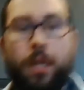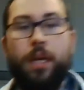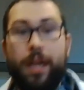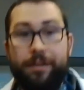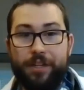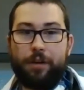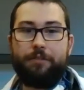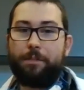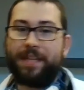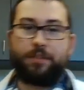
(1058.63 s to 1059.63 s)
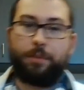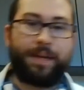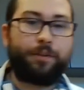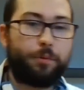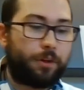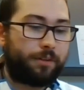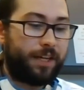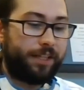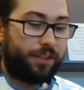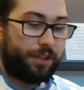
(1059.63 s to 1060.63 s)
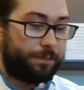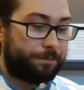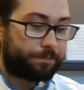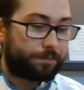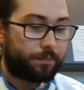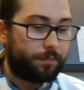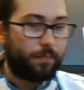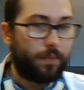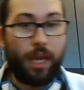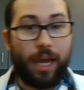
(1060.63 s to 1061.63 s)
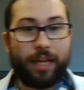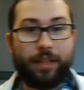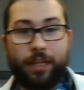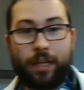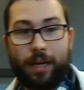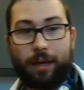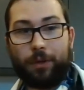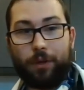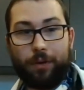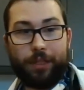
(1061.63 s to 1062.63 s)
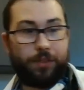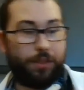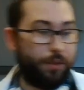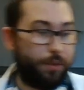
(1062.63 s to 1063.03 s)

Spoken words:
If you don't have a pencil, a pen will work fine too. And then I'm going to